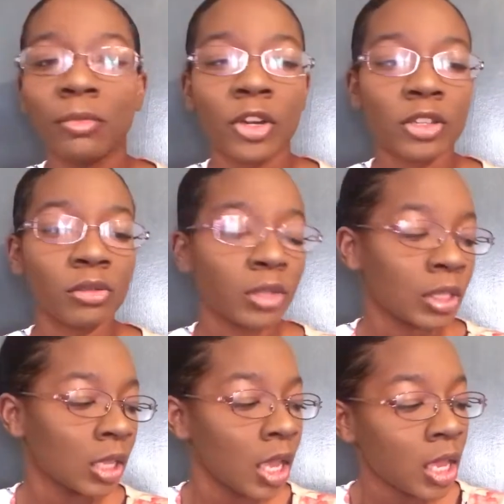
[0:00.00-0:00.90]
Marshall's.
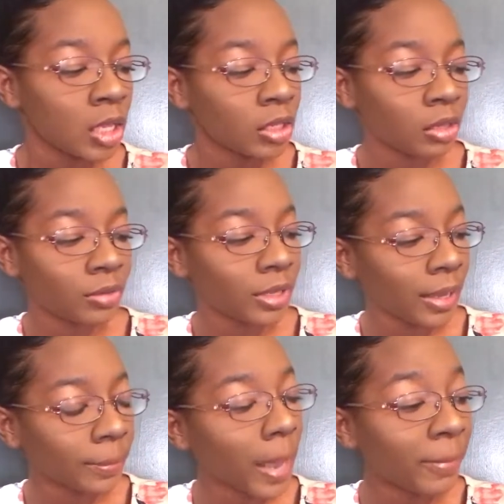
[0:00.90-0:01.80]
So
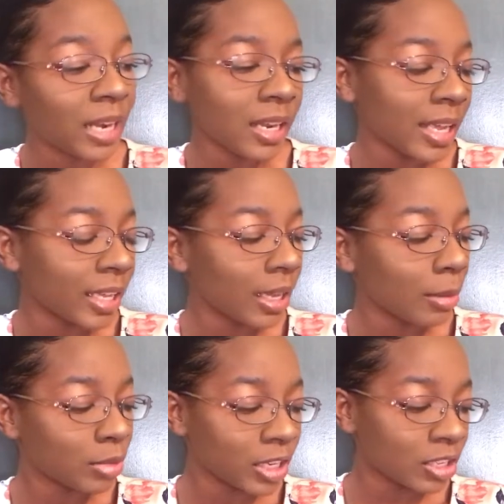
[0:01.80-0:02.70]
yeah, I mean, I like it,
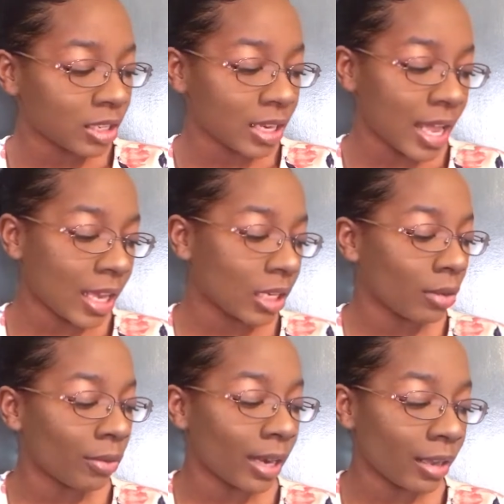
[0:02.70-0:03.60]
but it's just not
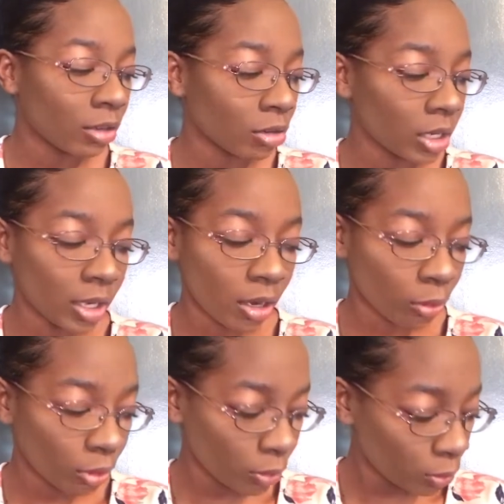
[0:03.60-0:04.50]
what I usually go
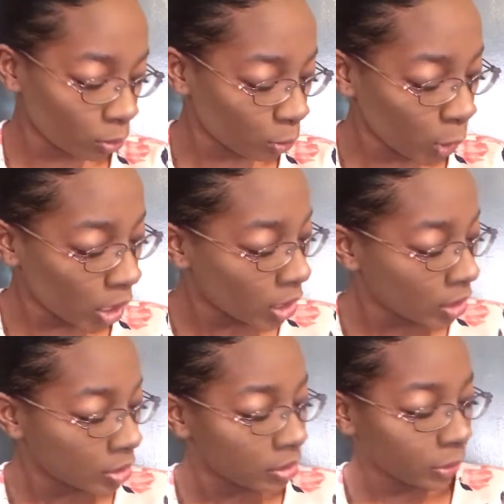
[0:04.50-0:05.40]
to.
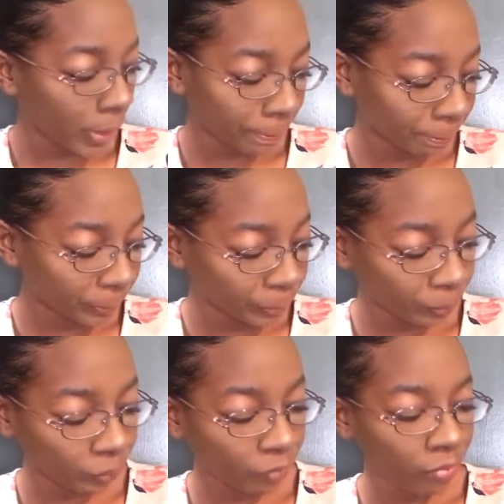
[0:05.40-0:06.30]
So yeah,
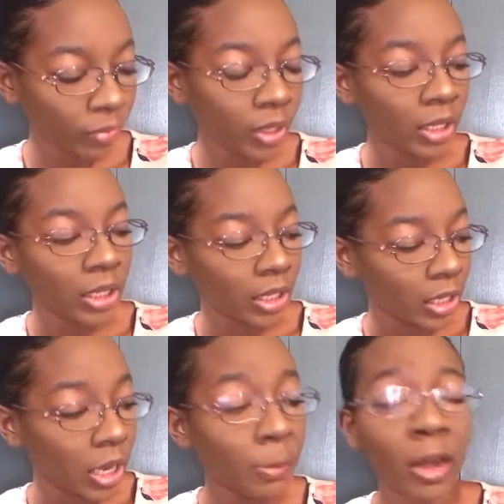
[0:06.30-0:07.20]

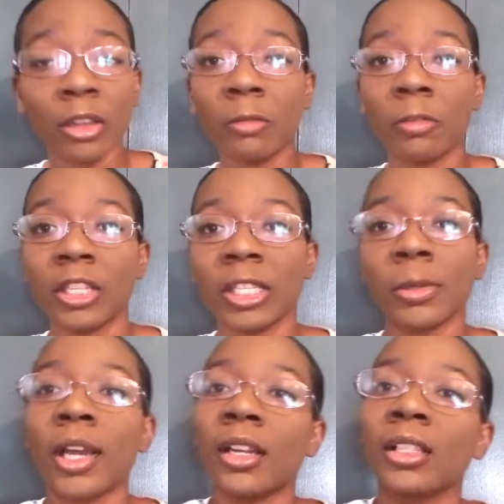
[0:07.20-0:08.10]
I'm all over with these
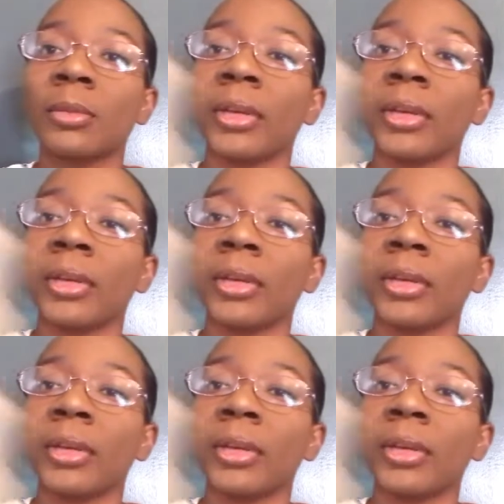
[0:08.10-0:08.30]
products.